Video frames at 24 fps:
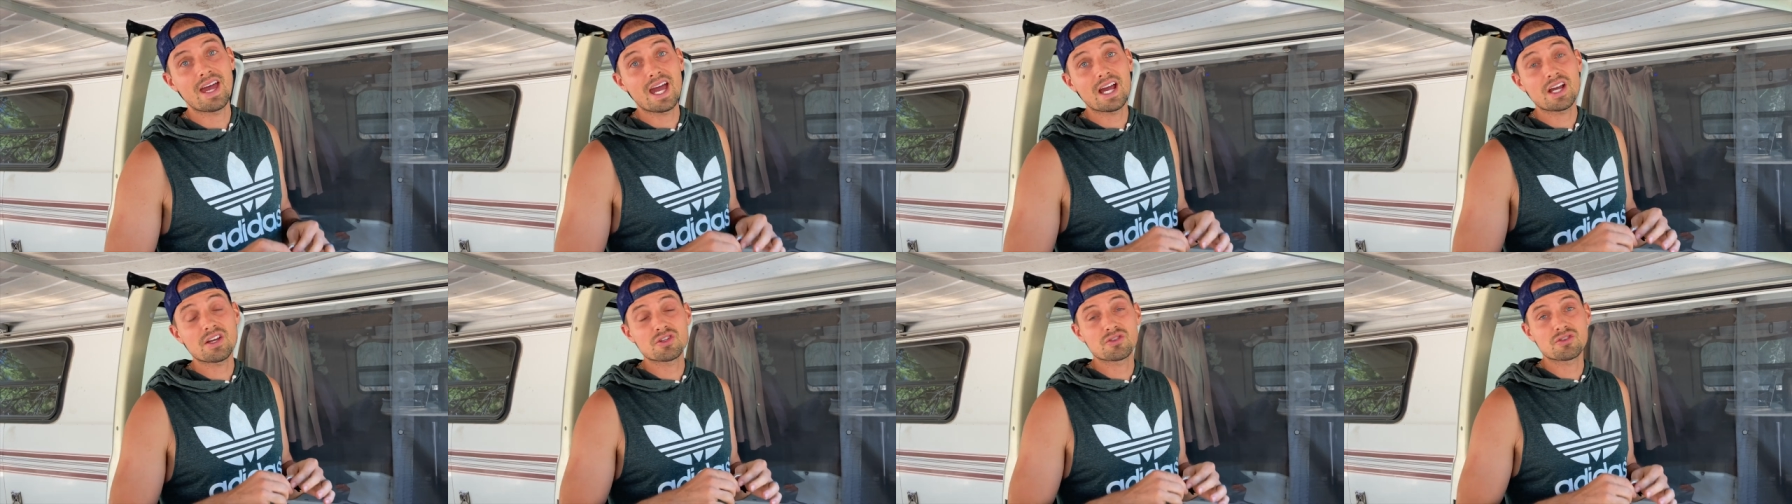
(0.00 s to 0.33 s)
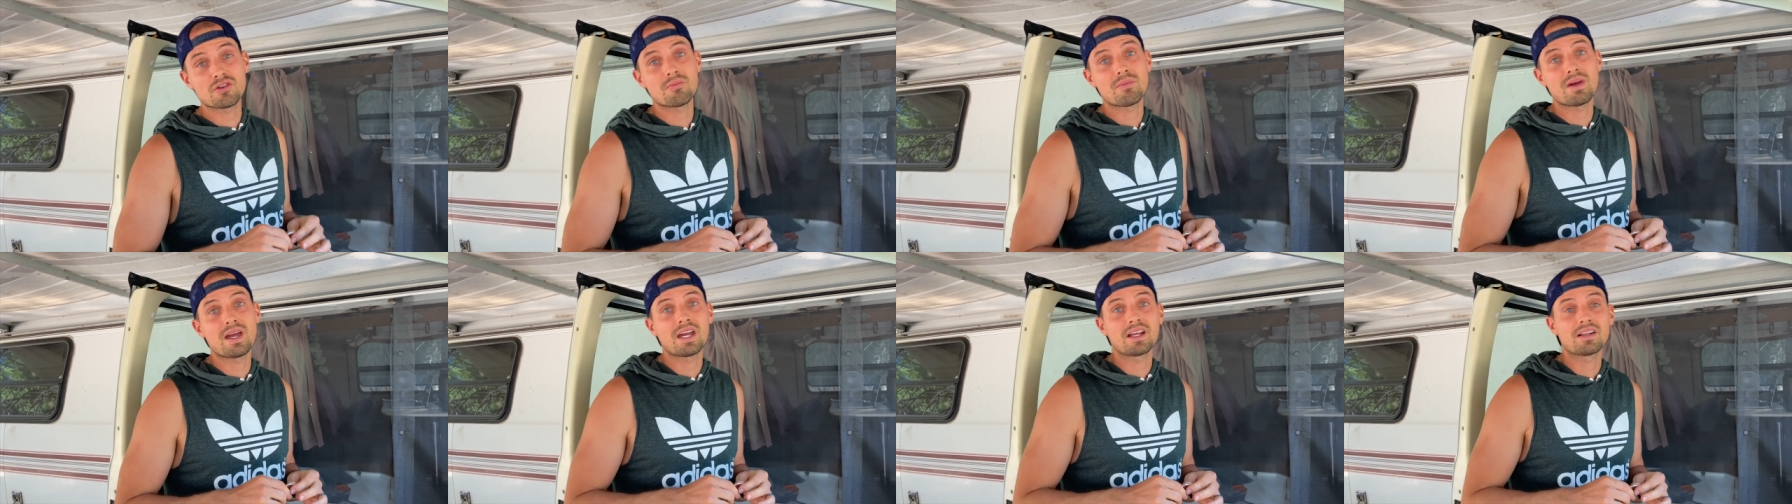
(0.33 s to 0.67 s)

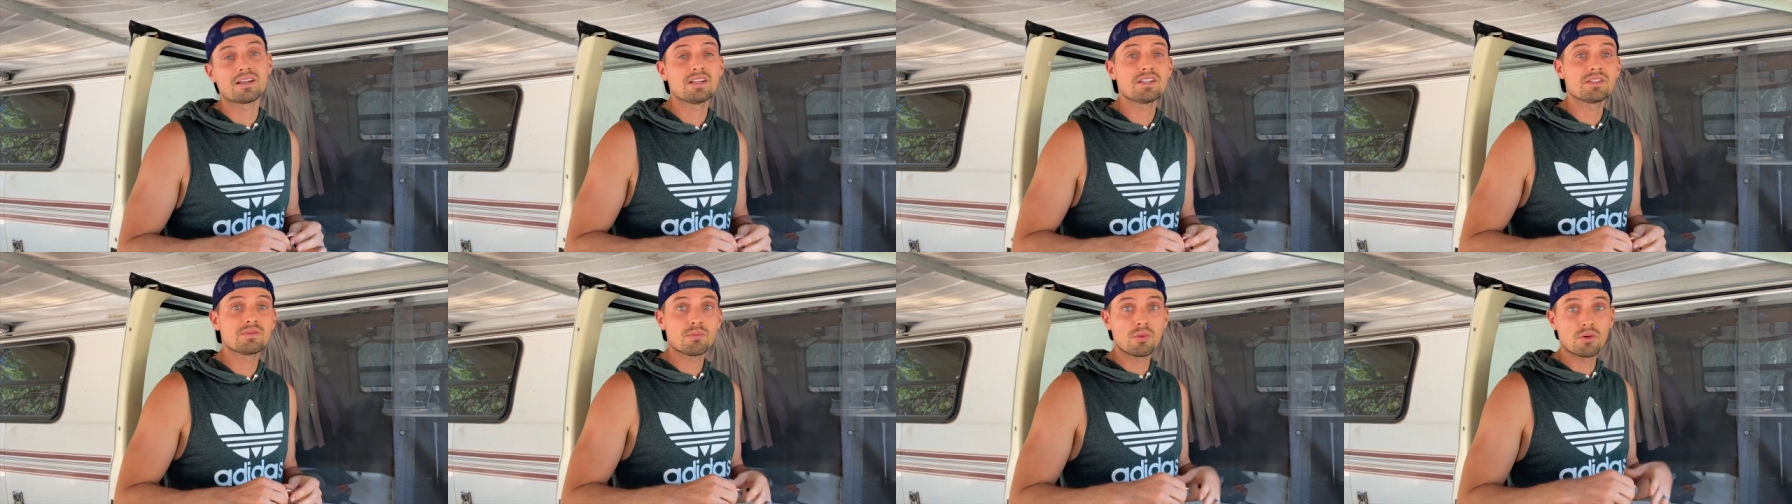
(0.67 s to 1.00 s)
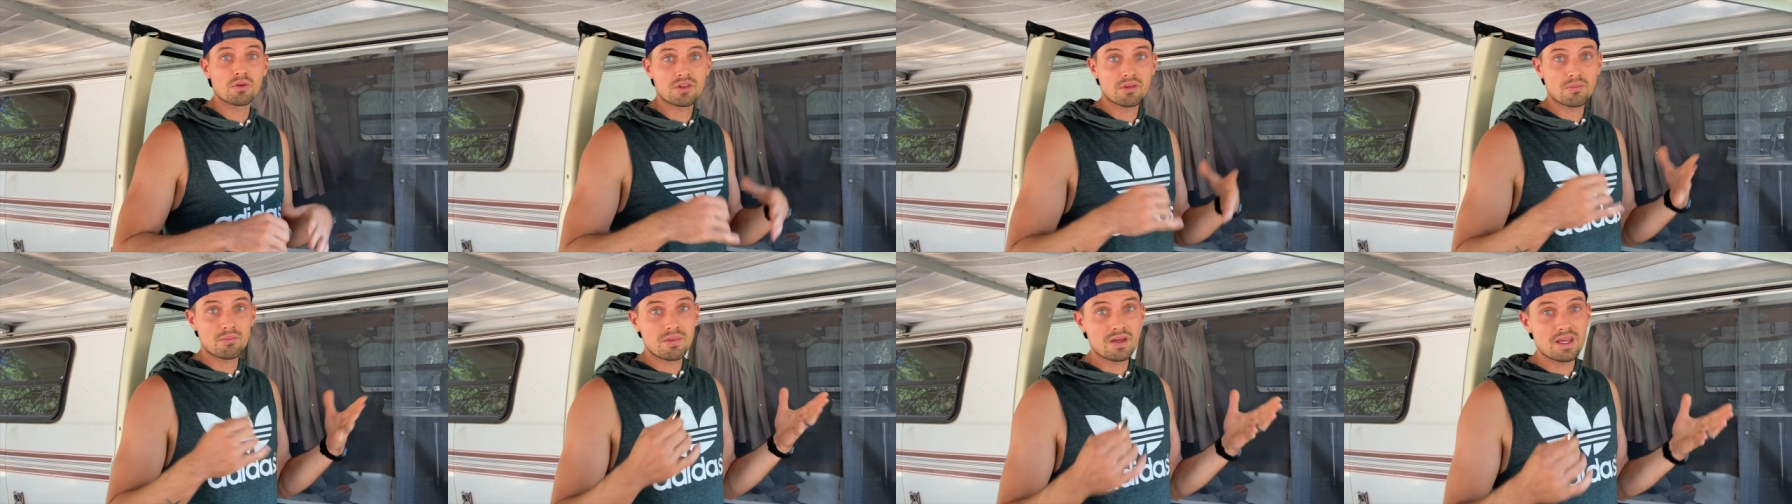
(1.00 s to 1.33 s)
extra magnets,
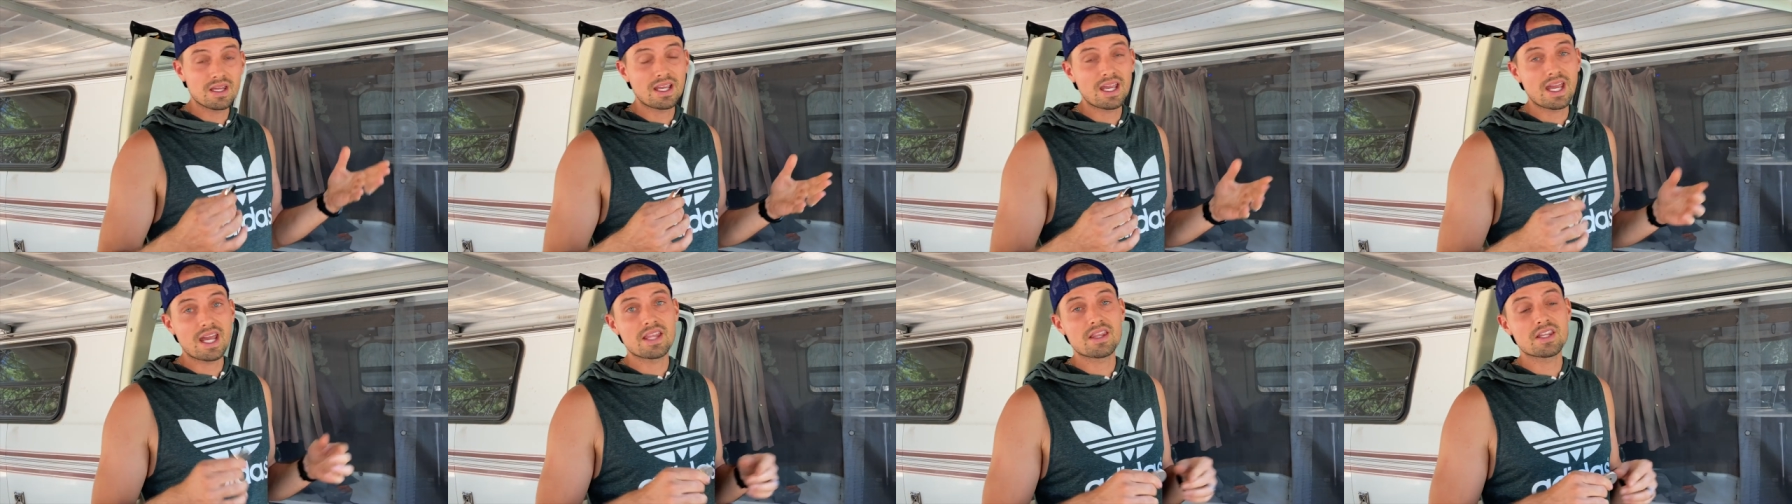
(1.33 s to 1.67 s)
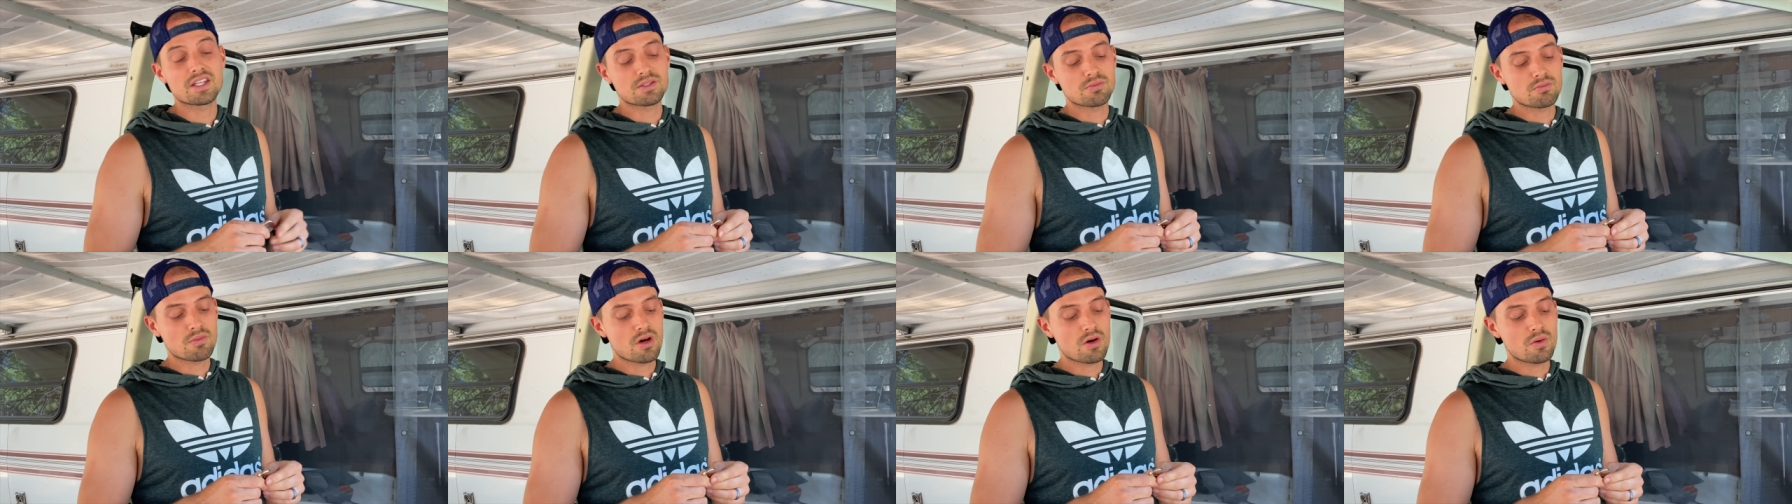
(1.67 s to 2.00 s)
both the big and
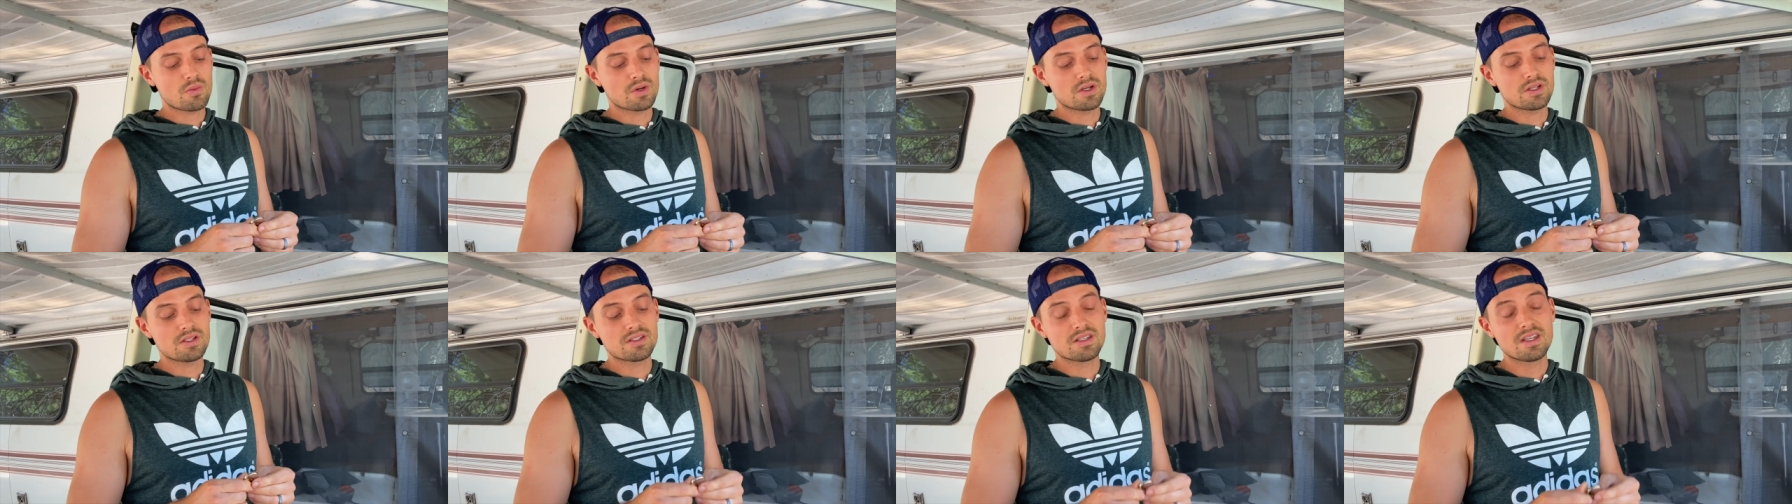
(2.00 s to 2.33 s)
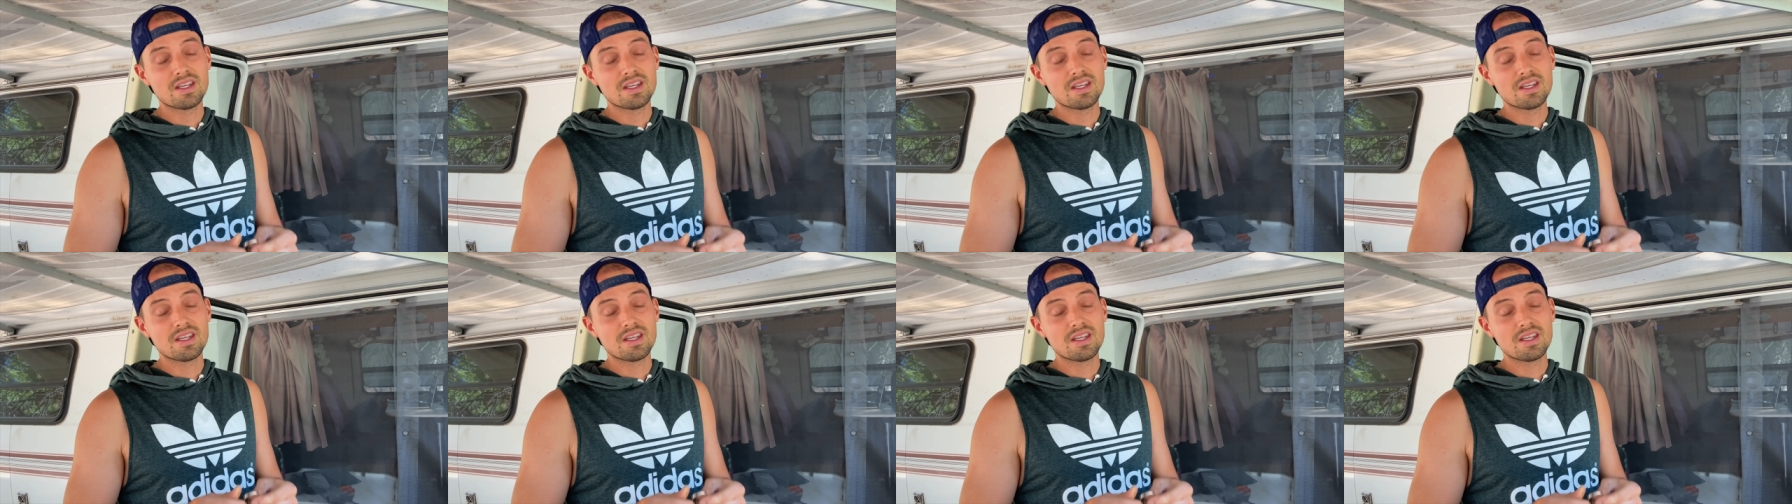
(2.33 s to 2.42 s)
the small ones,